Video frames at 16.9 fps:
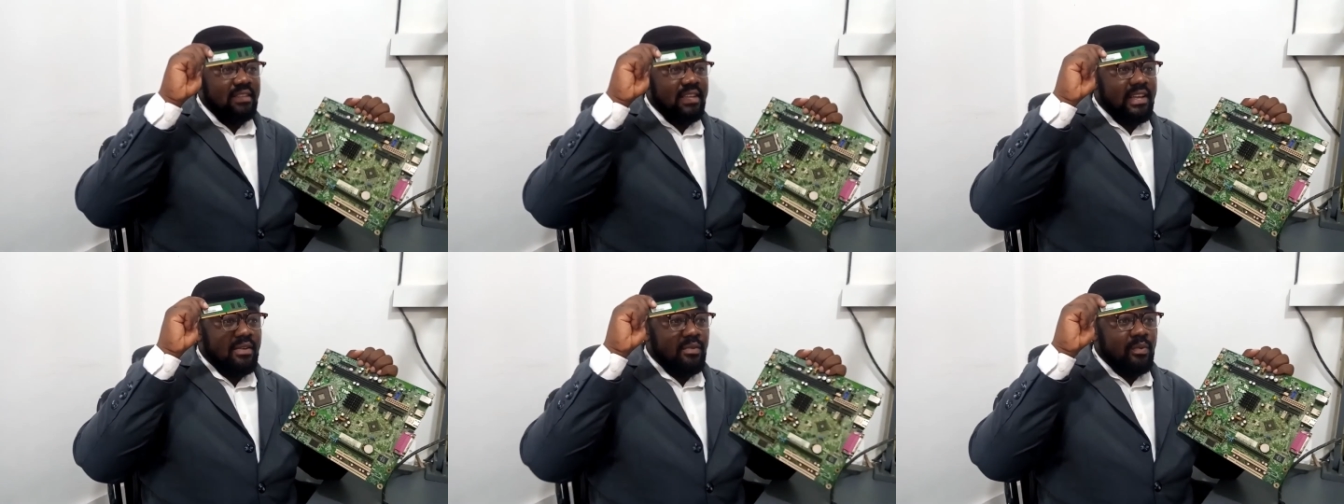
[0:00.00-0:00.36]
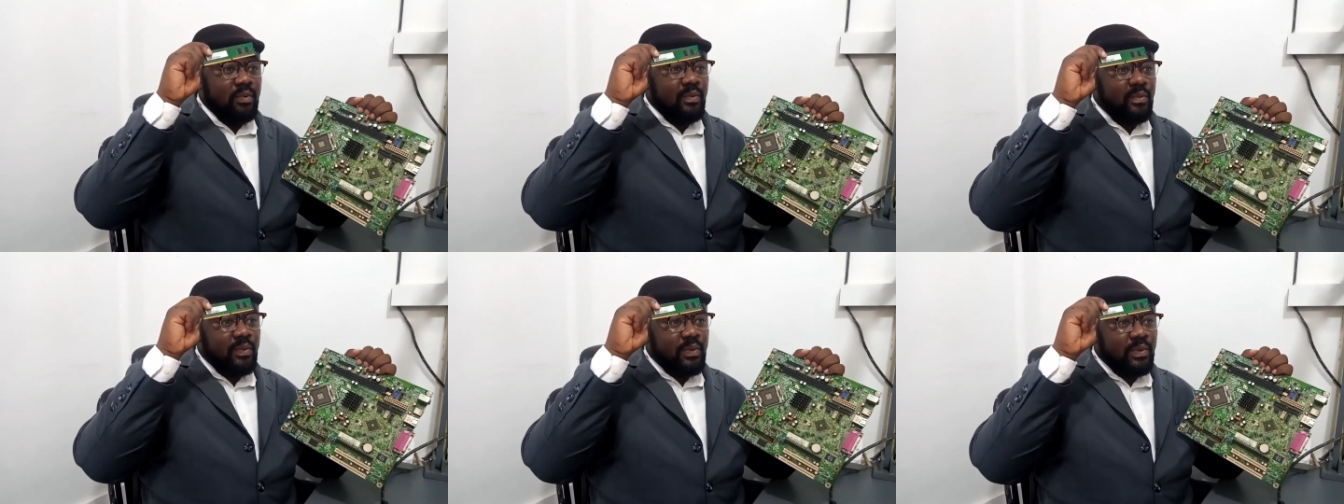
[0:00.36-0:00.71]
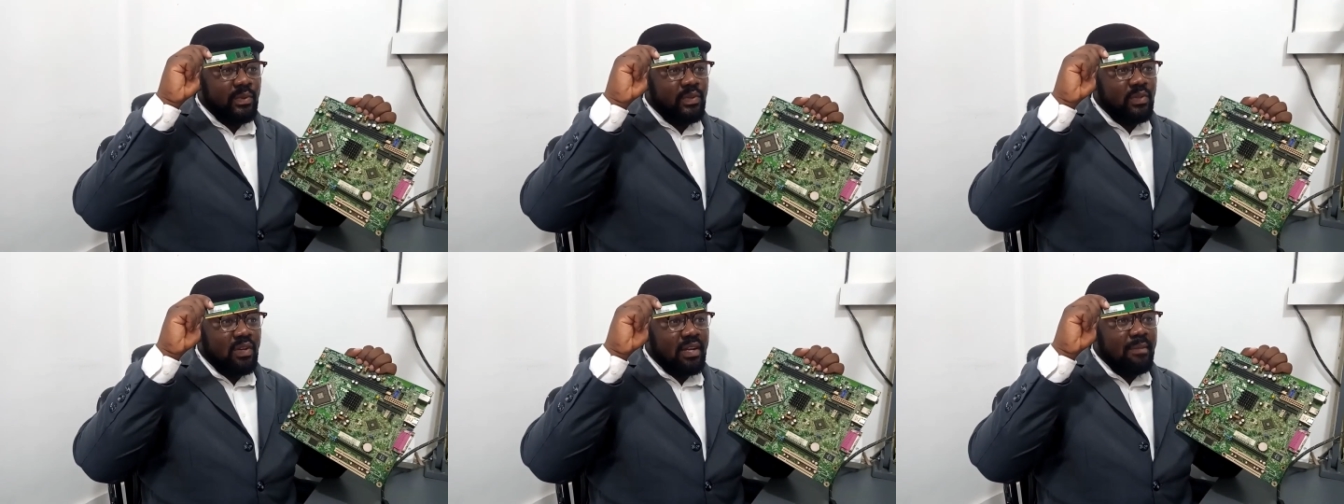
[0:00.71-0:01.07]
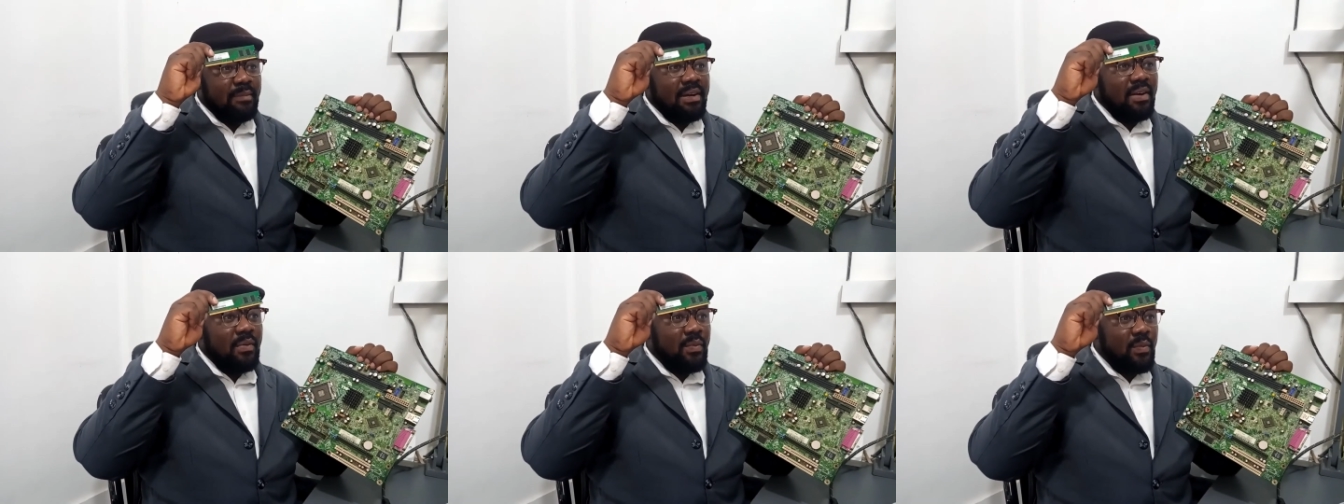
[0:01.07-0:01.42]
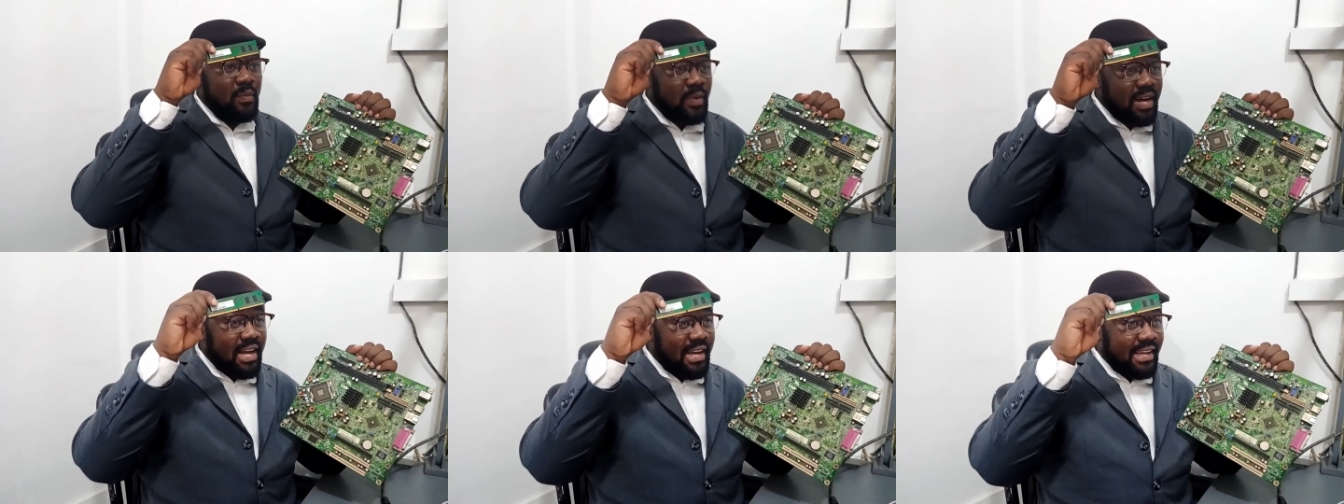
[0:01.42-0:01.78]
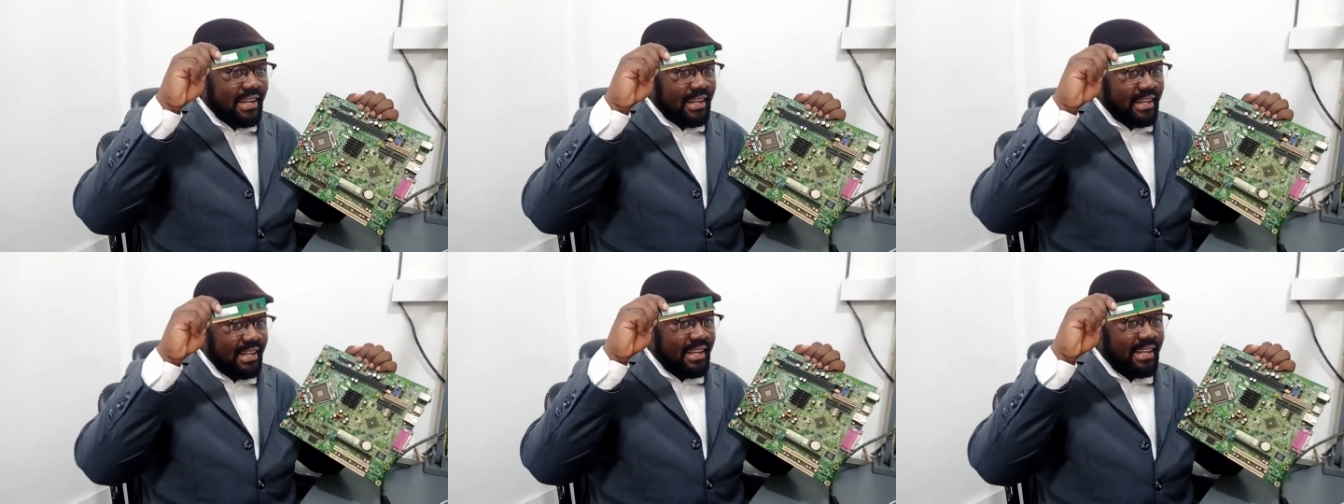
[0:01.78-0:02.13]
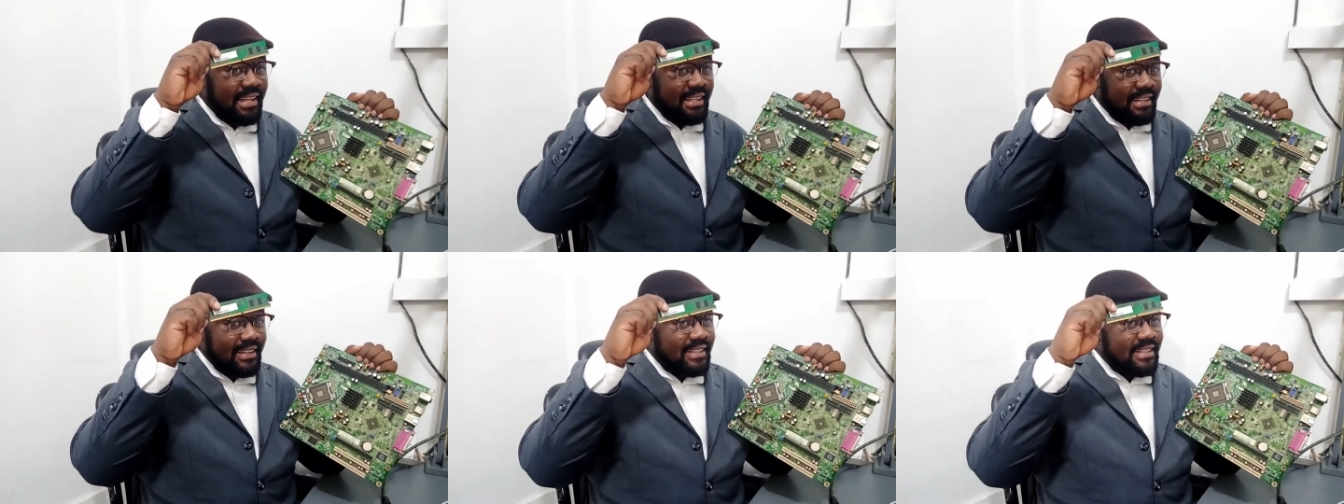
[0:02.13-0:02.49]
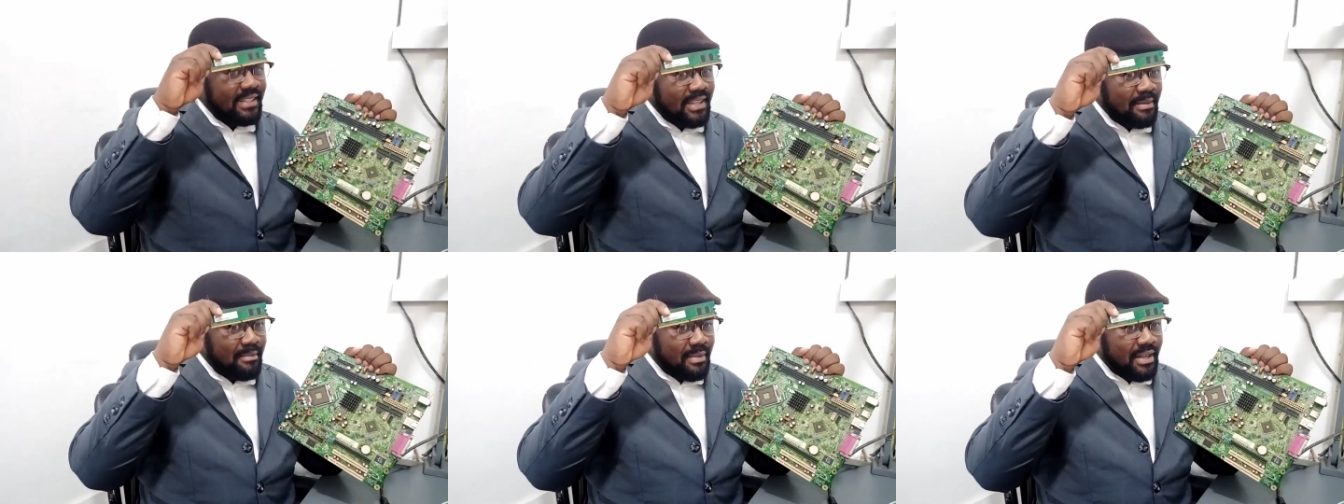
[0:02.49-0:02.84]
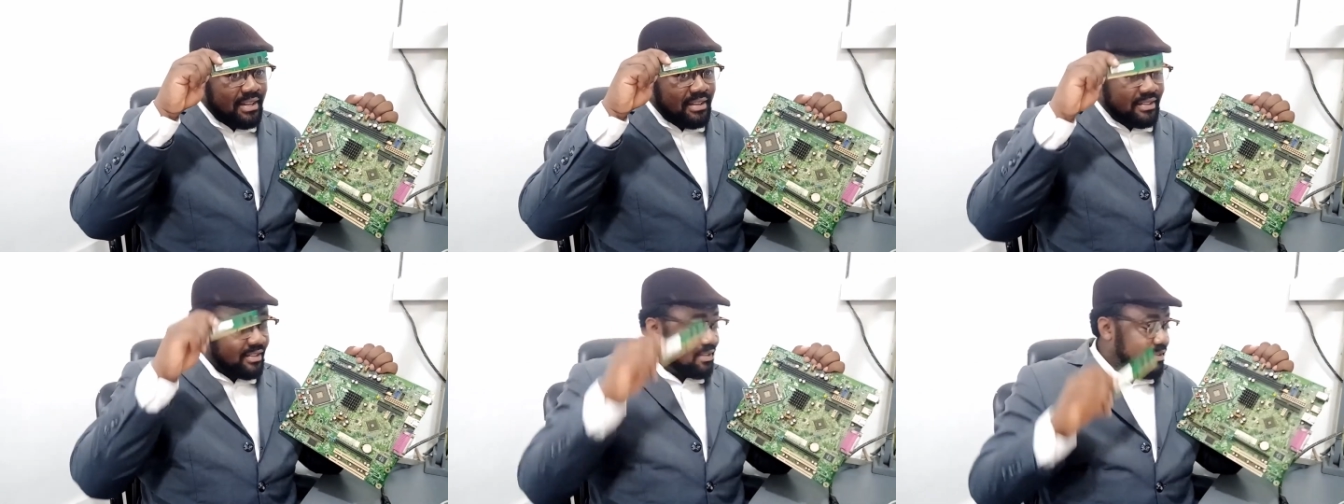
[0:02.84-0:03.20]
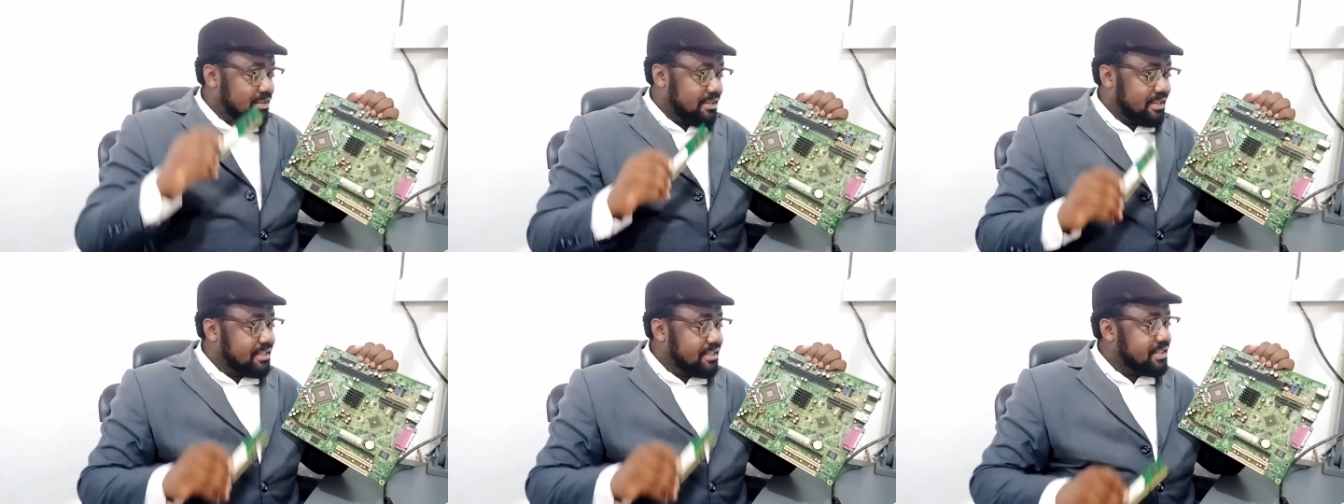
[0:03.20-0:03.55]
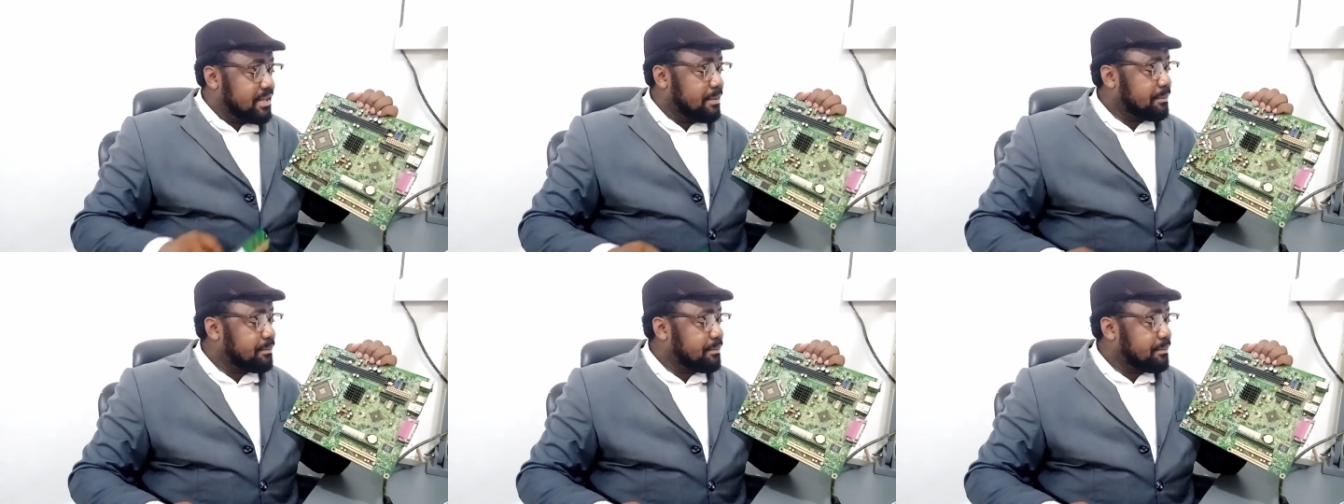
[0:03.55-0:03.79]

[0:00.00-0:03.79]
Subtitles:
And we'll talk about why this is the main storage.